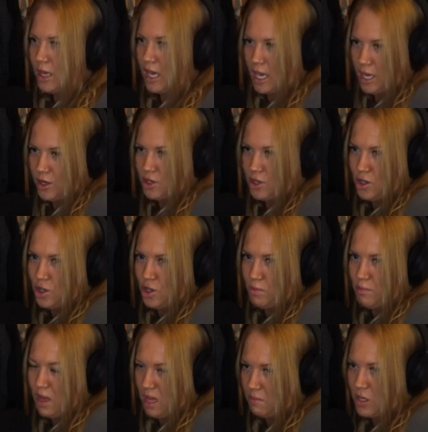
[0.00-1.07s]
and
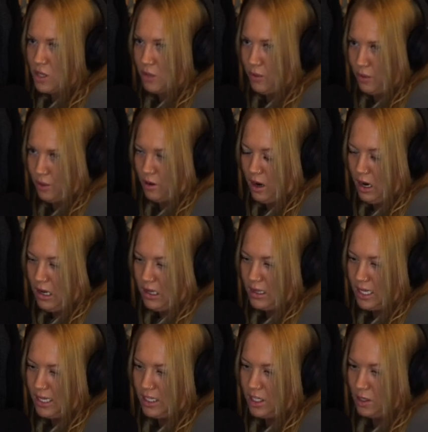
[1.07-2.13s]
maybe you thought
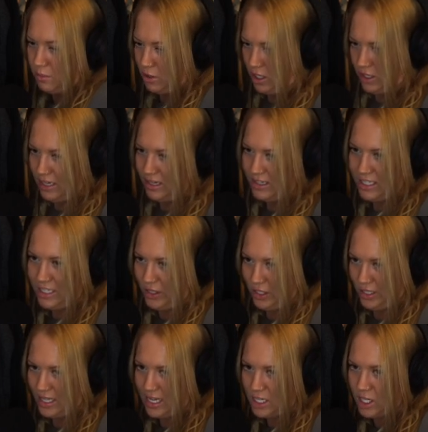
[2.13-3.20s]
like your blonde hair didn't
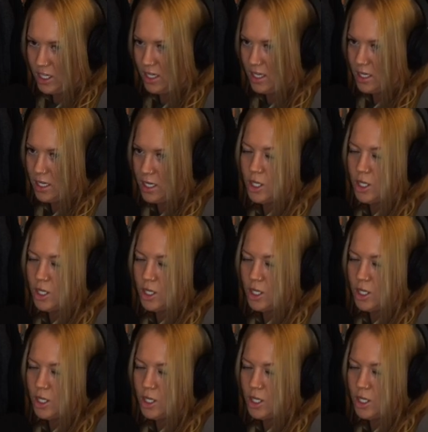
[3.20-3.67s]
look that good,